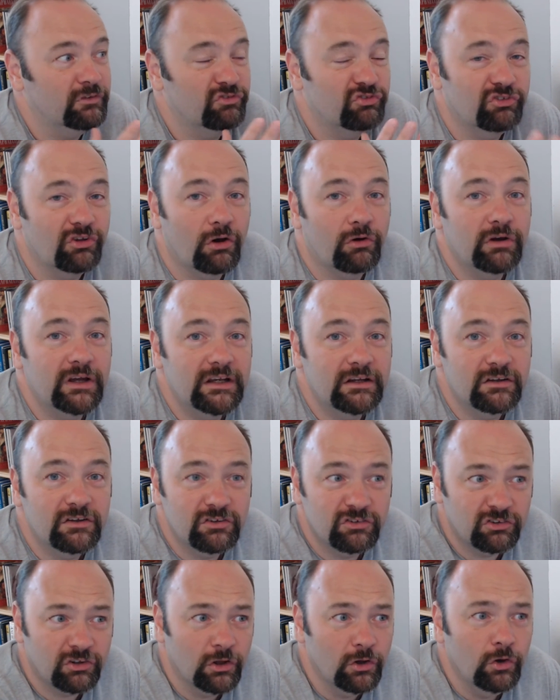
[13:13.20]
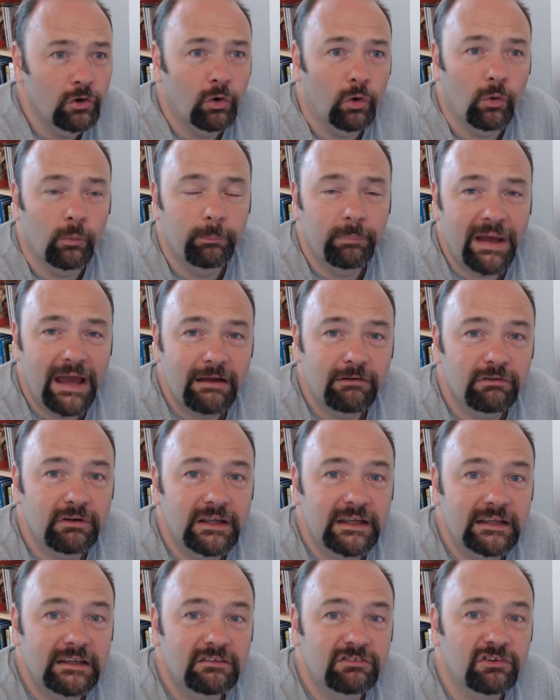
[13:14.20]
ciders or
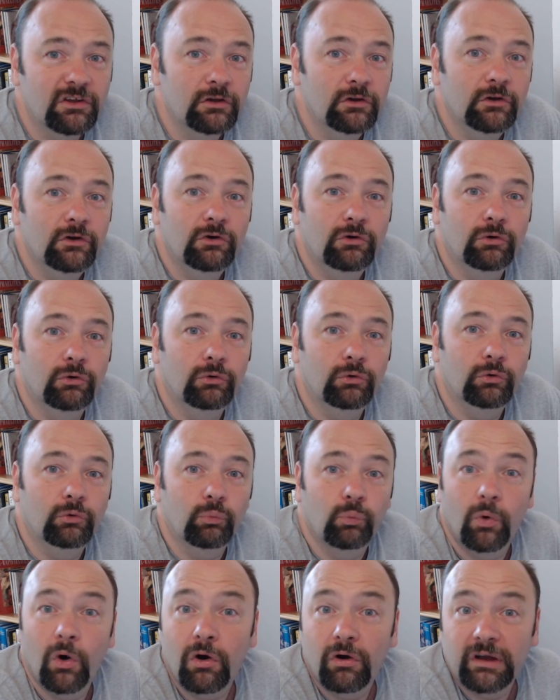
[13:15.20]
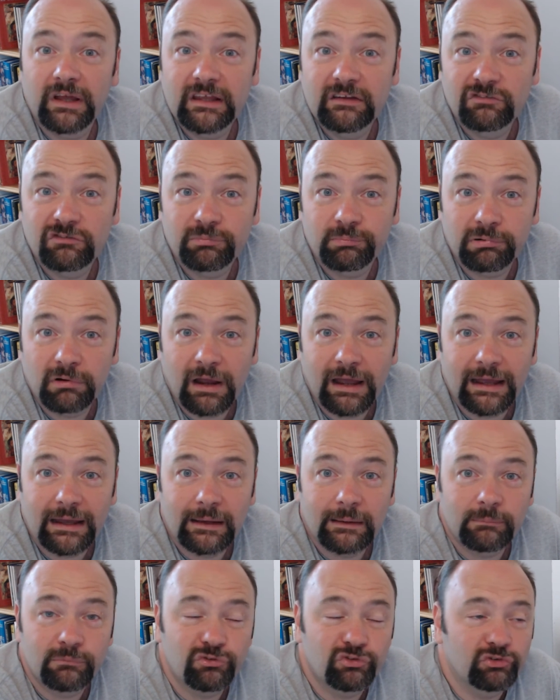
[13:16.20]
perries or wines,
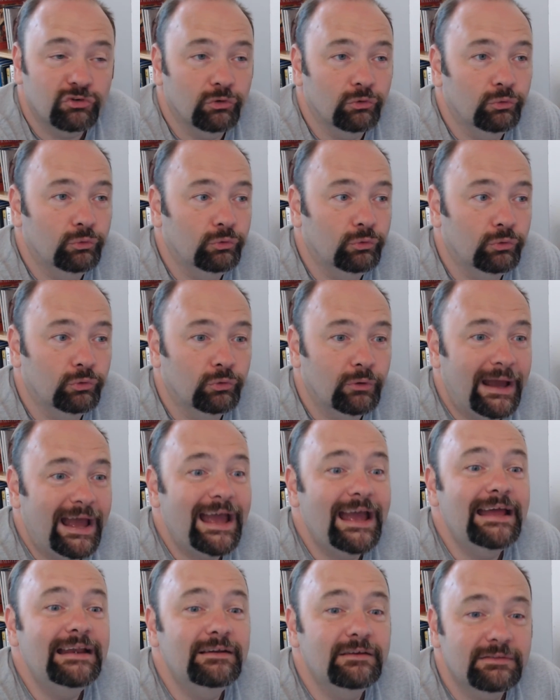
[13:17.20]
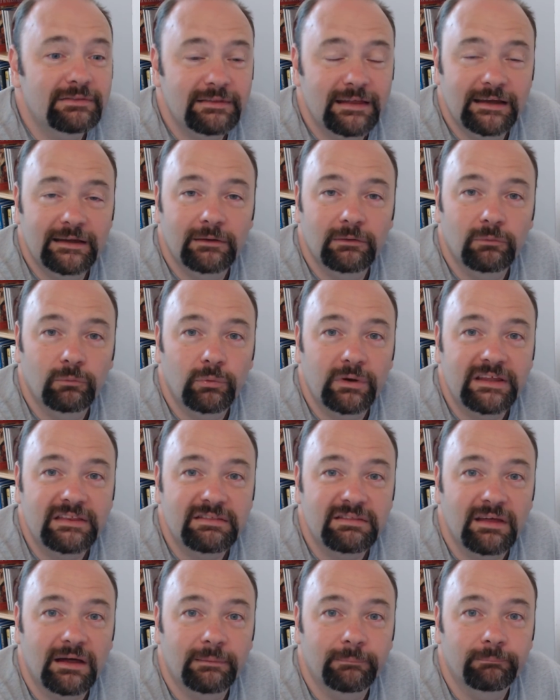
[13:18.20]
perhaps, or anything
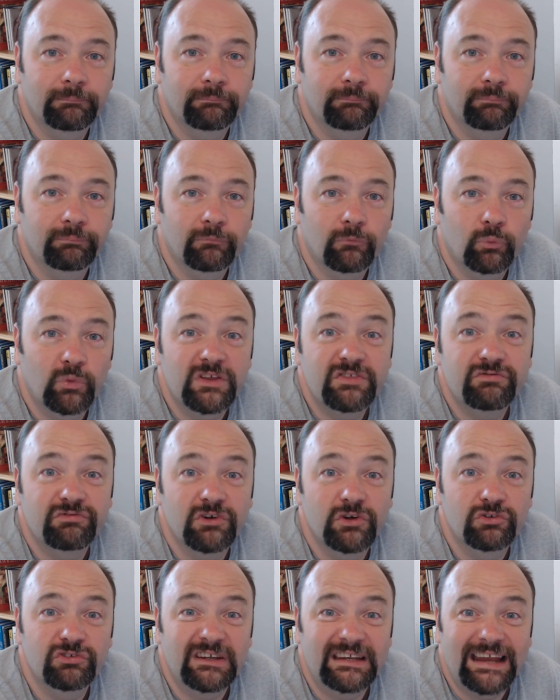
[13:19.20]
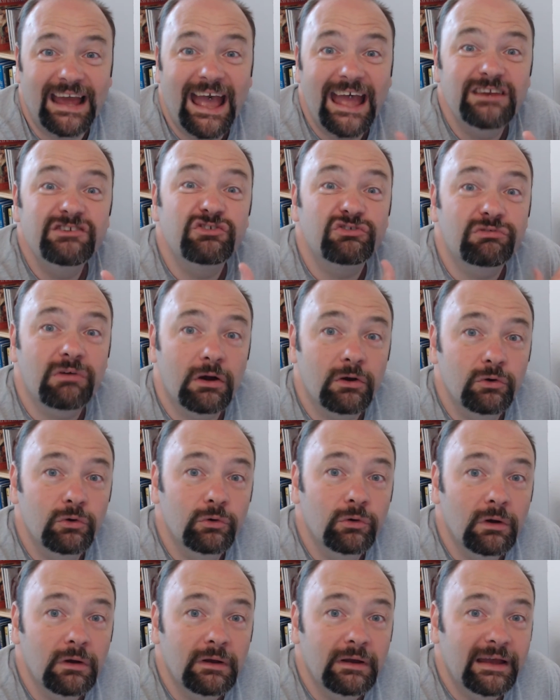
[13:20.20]
with fruit in
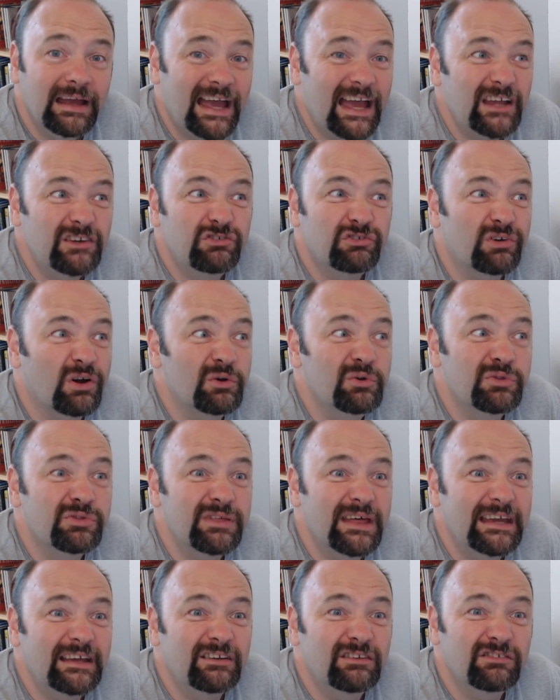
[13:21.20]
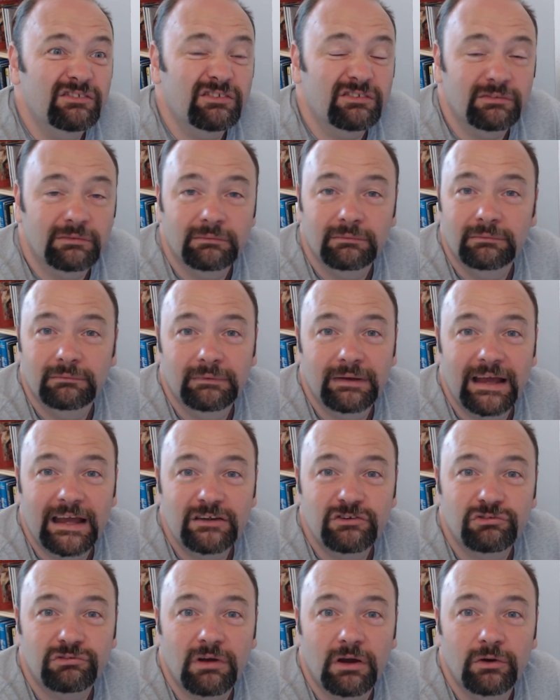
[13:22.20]
hedgerow things.
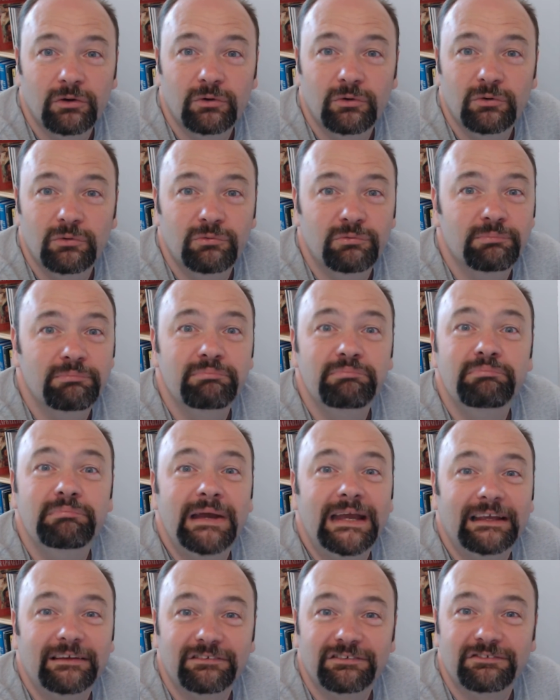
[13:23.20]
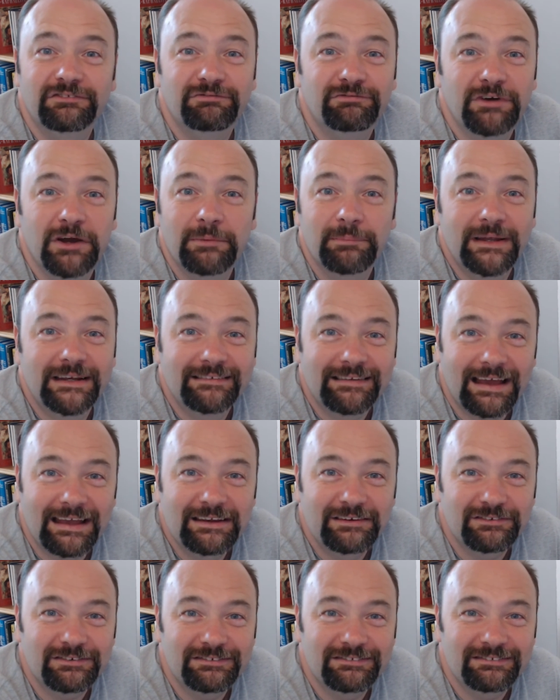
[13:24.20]
Hedgerow mixed
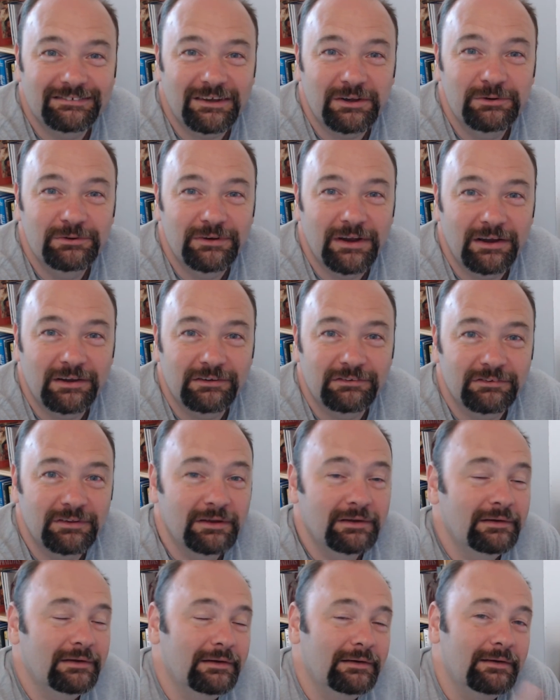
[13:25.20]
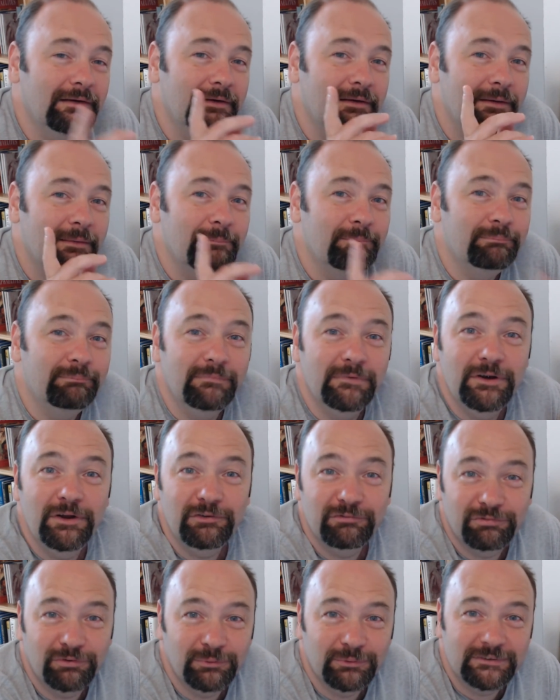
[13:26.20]
fermentations, who knows?
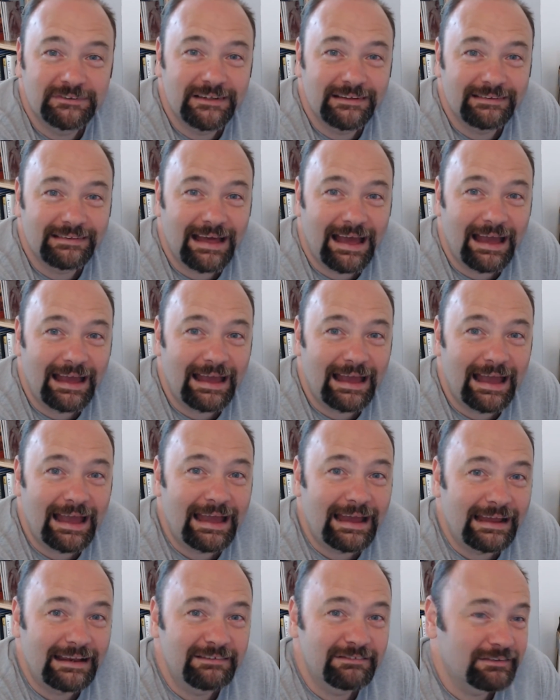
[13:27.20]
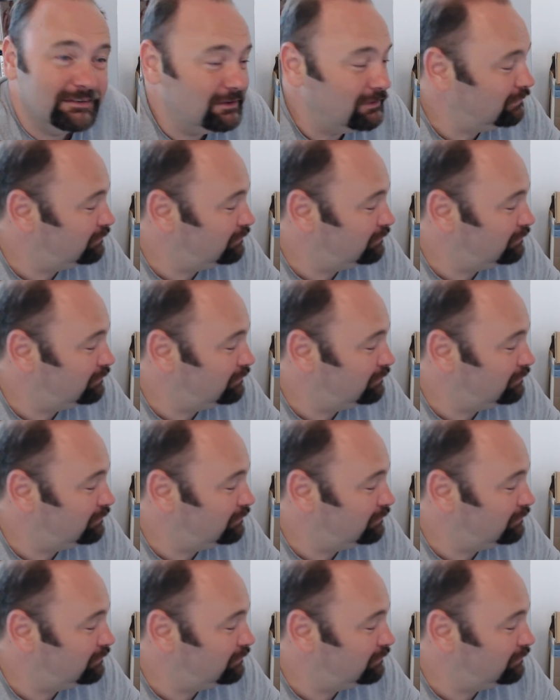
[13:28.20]
Look forward to that, and look